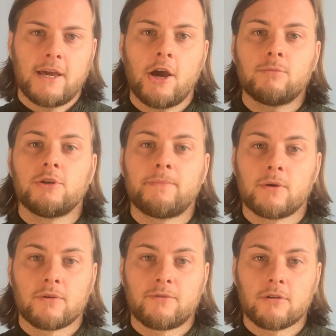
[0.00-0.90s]
it helps you
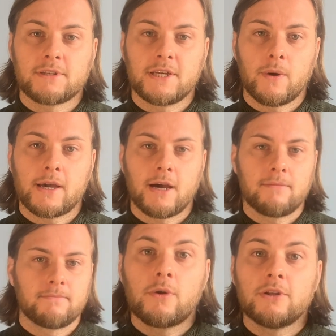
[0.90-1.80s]
build authority quicker,
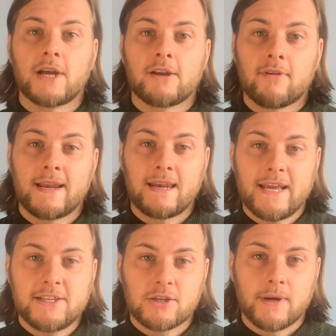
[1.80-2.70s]
you can generate
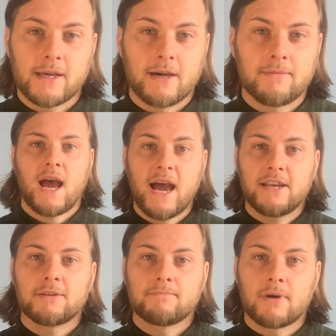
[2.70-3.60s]
leads quicker,
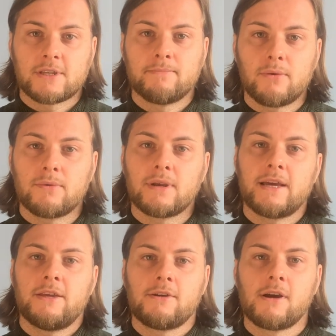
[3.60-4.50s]
and most importantly,
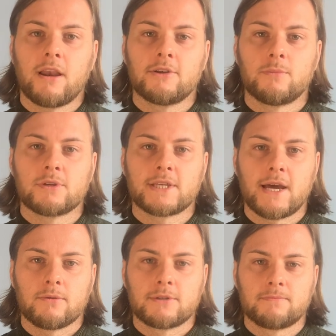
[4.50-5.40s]
you can close more
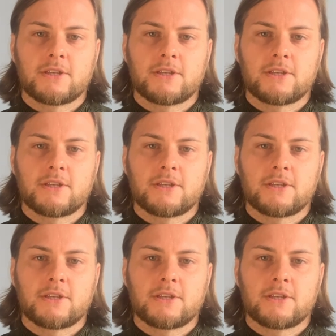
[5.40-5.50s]
sales.